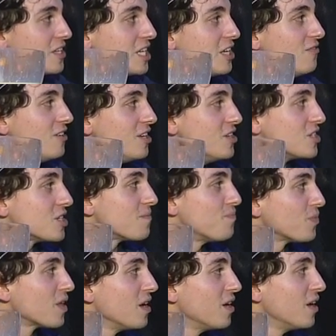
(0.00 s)
T Vs.
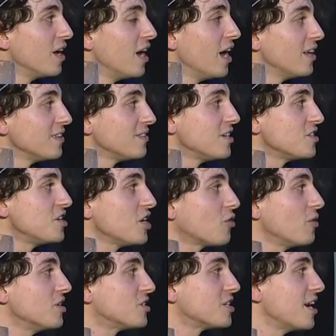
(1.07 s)
Disney
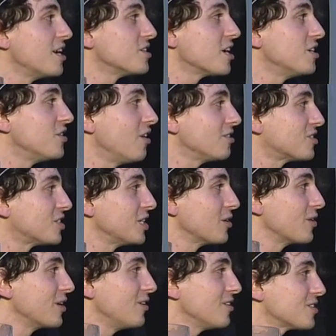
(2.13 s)
Queen says, adult
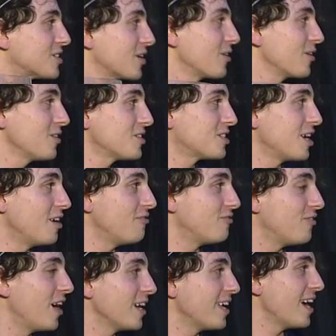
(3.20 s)
cereal, cereal stuff,
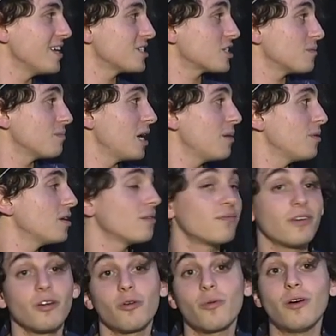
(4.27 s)
I guess, maybe,
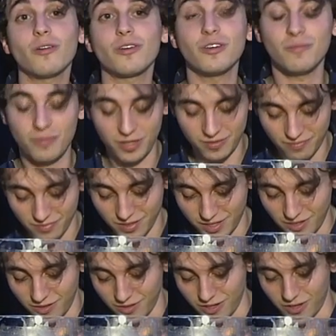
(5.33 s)
very well could be, I
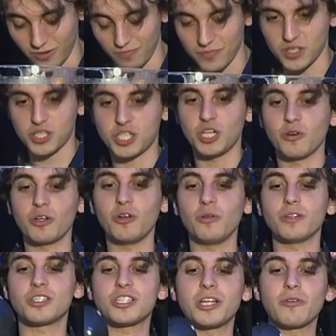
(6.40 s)
don't know. Cereal,
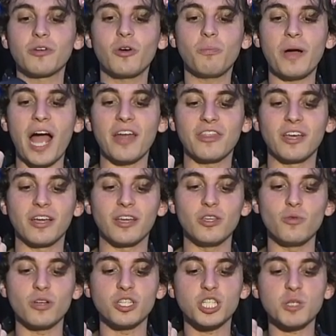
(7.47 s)
cerealopathic,
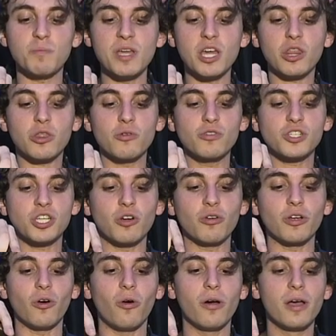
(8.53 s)
you can speak through
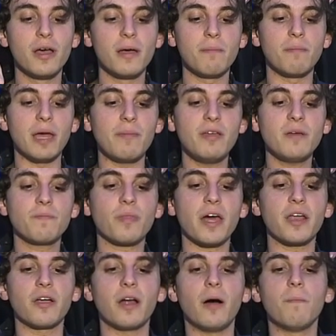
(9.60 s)
cereal, maybe, I
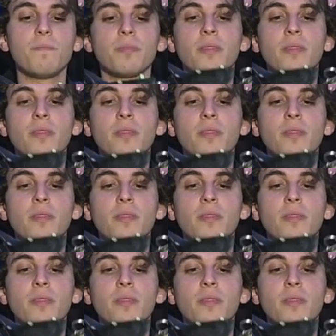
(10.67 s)
don't know.